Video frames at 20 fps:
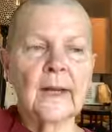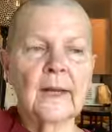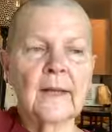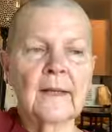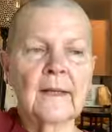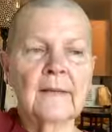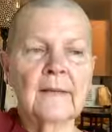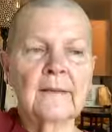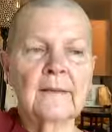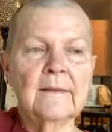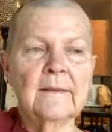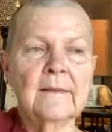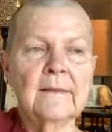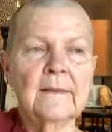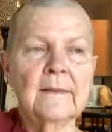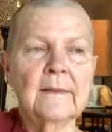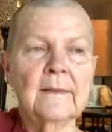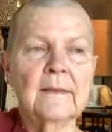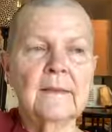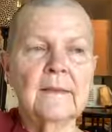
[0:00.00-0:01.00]

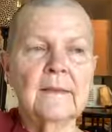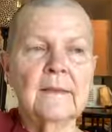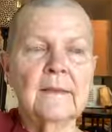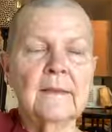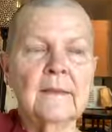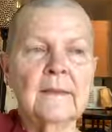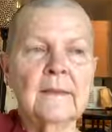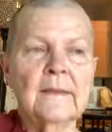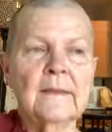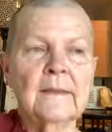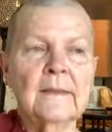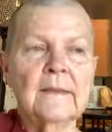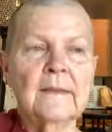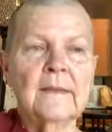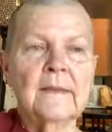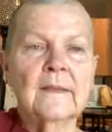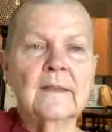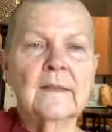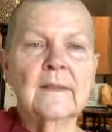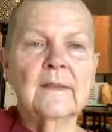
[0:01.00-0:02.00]
eyes,
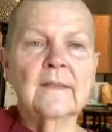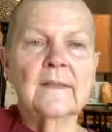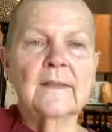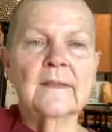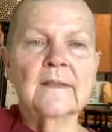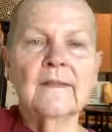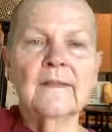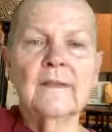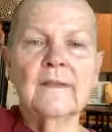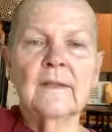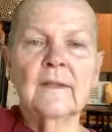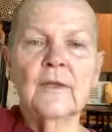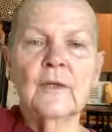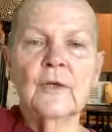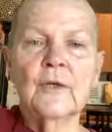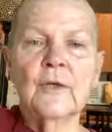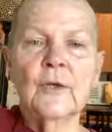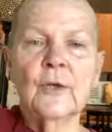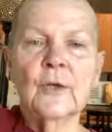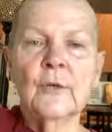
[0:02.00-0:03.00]
just
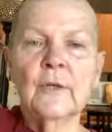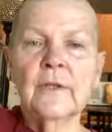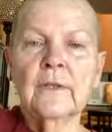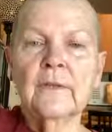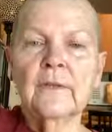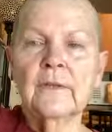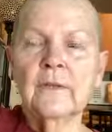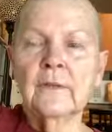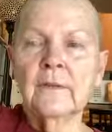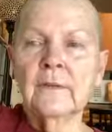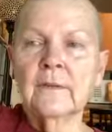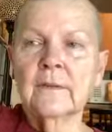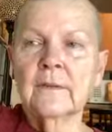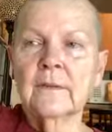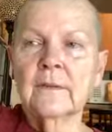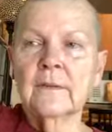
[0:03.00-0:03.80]
notice.